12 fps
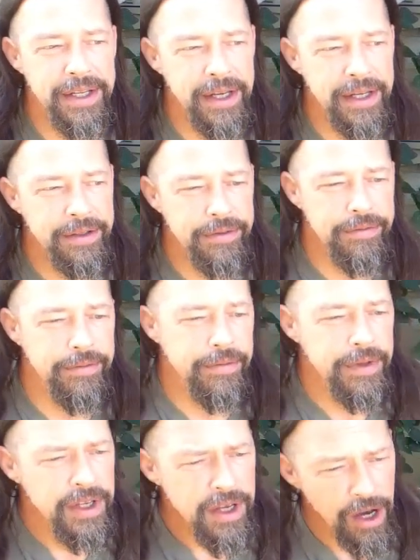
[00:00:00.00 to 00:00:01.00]
the
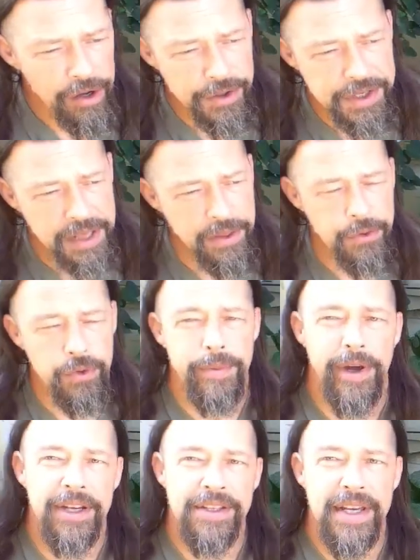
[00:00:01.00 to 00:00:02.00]
3
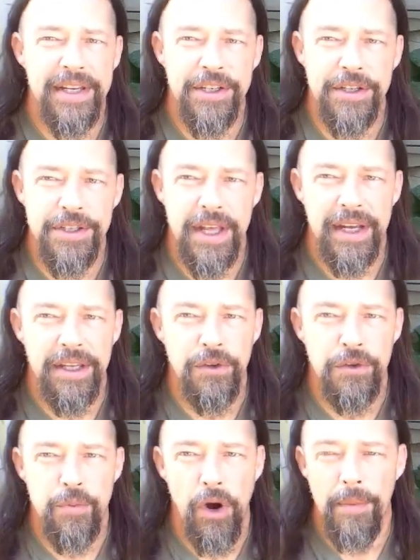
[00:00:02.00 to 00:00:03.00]
meditations that I
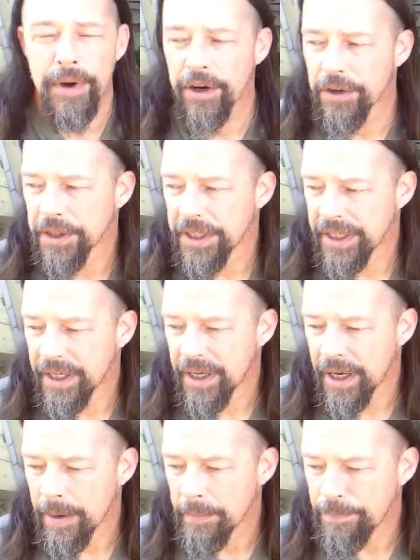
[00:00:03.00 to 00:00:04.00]
use primarily,
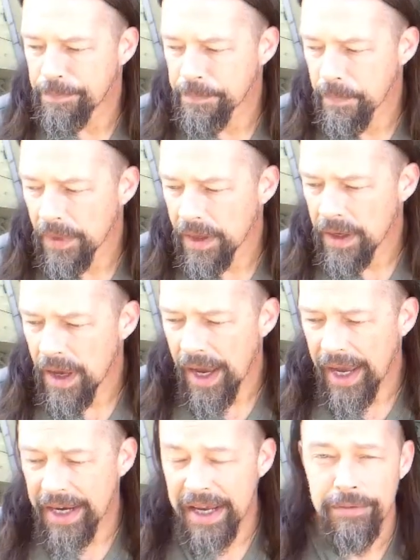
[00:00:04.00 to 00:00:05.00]

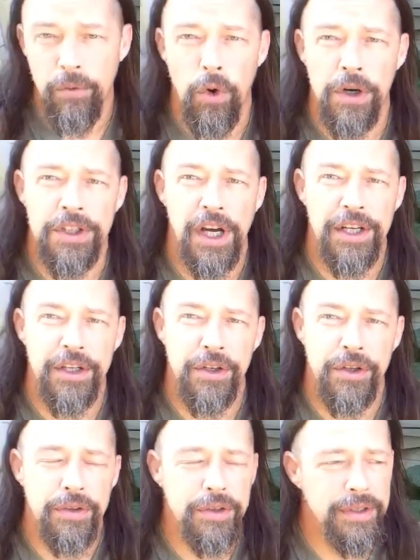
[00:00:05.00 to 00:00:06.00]
and have worked on
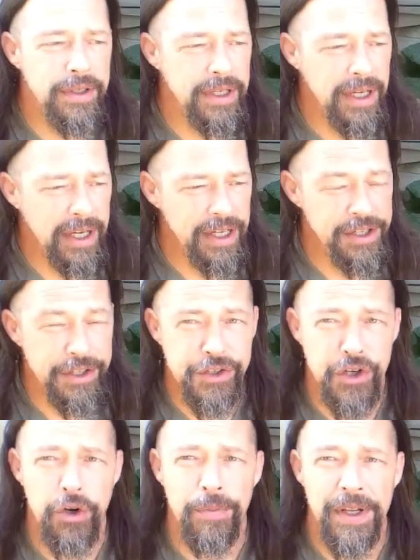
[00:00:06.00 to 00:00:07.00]
your
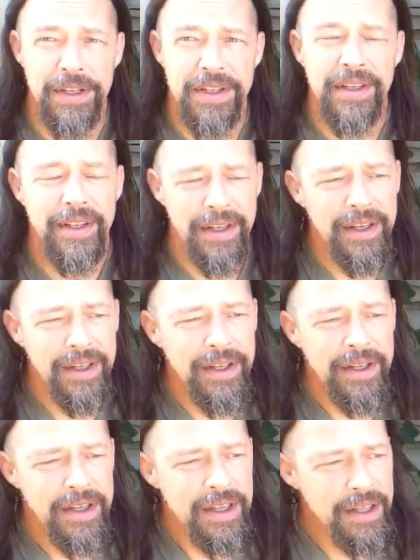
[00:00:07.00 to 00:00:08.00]
discernment,
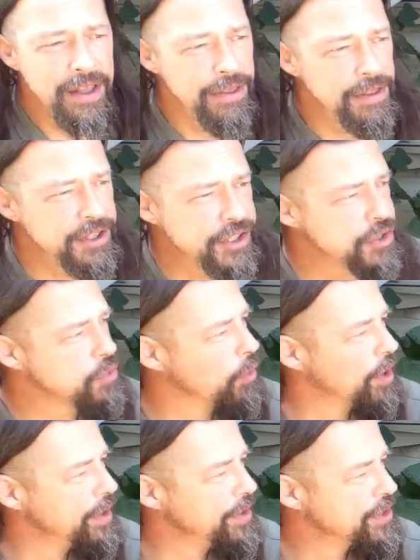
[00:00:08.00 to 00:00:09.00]
this is
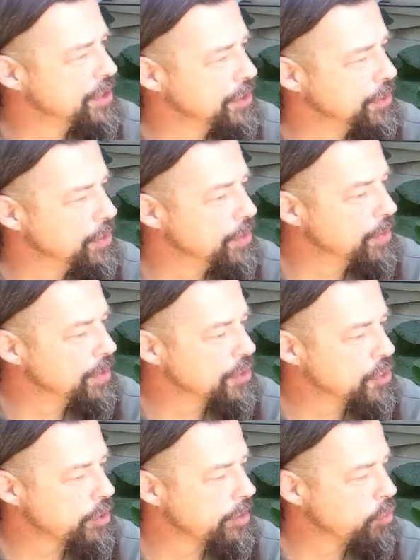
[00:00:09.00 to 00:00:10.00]
one to
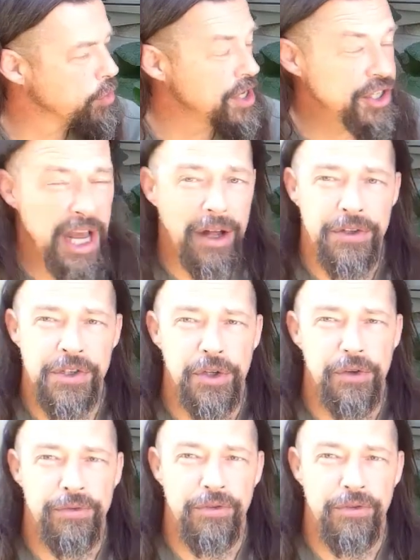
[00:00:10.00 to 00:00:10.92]
sort of reach out to